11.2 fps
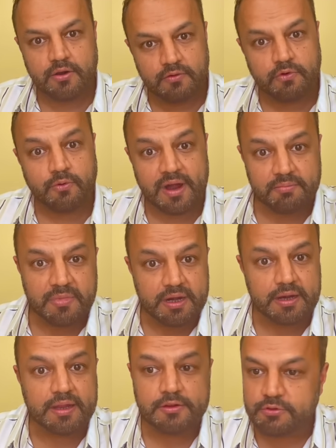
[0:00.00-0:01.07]
on for 1
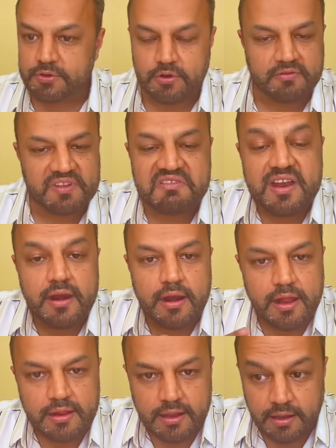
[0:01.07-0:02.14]
minute and then switch it off. They've done
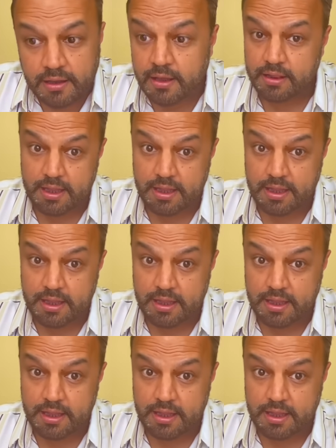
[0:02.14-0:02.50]
nothing.